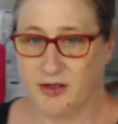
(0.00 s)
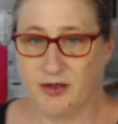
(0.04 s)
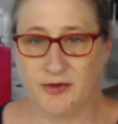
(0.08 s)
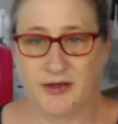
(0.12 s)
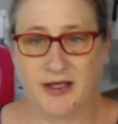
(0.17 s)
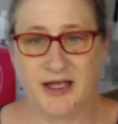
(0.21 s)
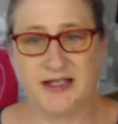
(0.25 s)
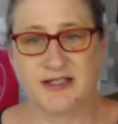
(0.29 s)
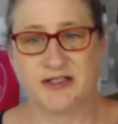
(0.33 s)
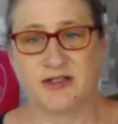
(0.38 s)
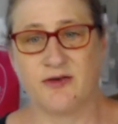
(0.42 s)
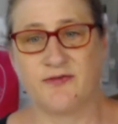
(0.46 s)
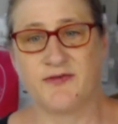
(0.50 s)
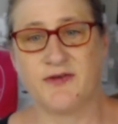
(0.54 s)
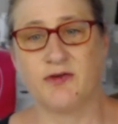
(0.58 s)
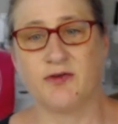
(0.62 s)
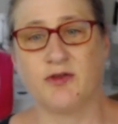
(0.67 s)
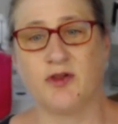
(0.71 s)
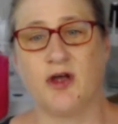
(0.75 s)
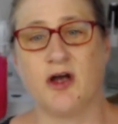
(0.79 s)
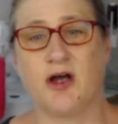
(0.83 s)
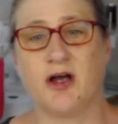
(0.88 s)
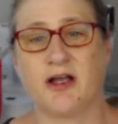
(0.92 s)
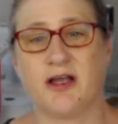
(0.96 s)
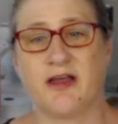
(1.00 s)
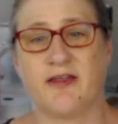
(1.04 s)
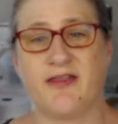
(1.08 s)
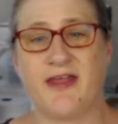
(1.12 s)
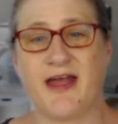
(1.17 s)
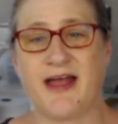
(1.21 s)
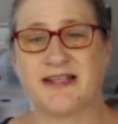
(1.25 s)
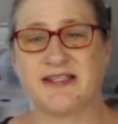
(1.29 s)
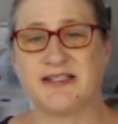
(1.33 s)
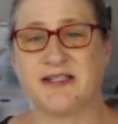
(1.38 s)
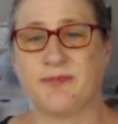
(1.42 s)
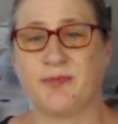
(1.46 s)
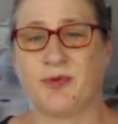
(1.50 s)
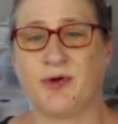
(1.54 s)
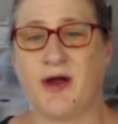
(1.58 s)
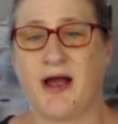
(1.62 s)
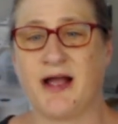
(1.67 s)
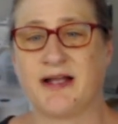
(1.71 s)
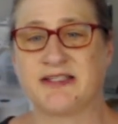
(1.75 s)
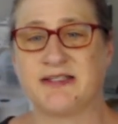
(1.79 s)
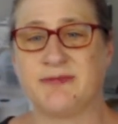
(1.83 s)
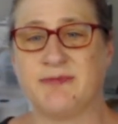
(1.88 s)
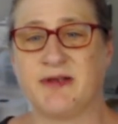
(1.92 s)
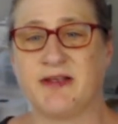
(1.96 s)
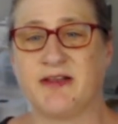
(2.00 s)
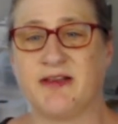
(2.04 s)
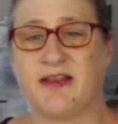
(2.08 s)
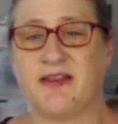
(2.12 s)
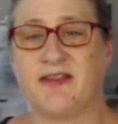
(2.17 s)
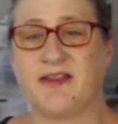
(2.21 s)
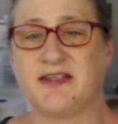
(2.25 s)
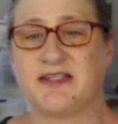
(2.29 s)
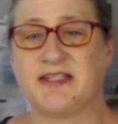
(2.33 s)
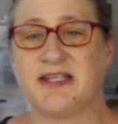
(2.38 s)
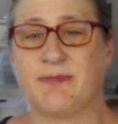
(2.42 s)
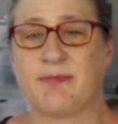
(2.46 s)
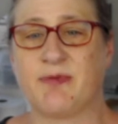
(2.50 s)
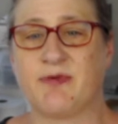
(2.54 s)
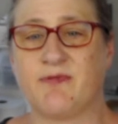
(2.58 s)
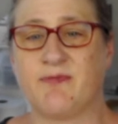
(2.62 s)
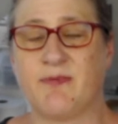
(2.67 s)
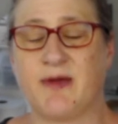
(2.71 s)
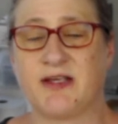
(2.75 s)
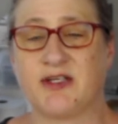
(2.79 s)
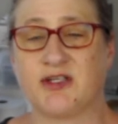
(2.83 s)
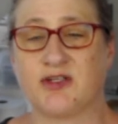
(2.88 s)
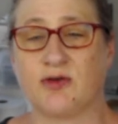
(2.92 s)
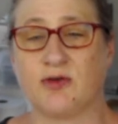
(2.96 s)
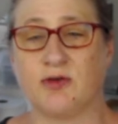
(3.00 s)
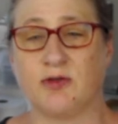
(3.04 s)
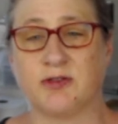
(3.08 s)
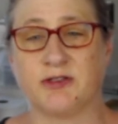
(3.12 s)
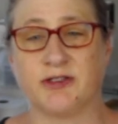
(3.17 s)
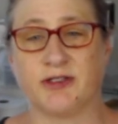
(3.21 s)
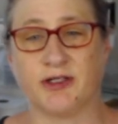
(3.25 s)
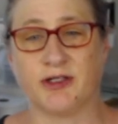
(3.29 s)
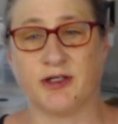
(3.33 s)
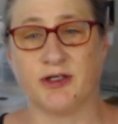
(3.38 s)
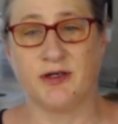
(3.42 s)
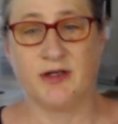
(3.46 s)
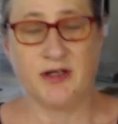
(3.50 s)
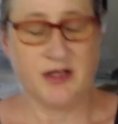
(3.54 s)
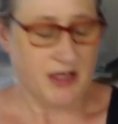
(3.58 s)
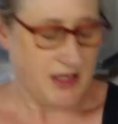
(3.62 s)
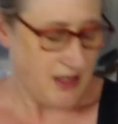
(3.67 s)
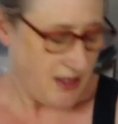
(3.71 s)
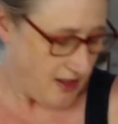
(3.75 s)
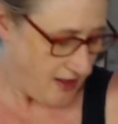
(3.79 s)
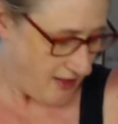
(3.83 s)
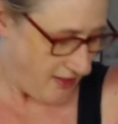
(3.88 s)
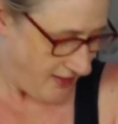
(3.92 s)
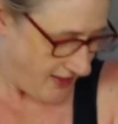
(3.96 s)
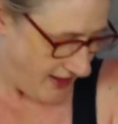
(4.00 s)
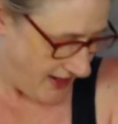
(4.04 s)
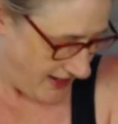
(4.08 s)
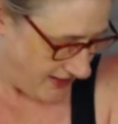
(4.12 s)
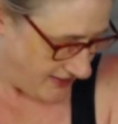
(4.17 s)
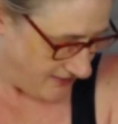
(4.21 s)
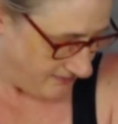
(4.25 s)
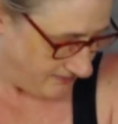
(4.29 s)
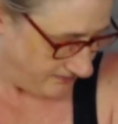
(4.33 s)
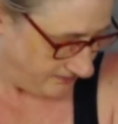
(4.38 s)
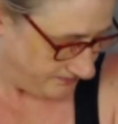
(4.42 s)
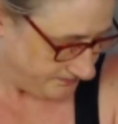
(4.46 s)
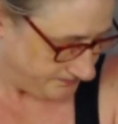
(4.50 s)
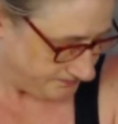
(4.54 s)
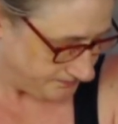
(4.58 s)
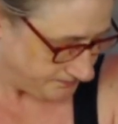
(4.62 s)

Okay, so if you look, that's approximately the tip of my shoulder. Then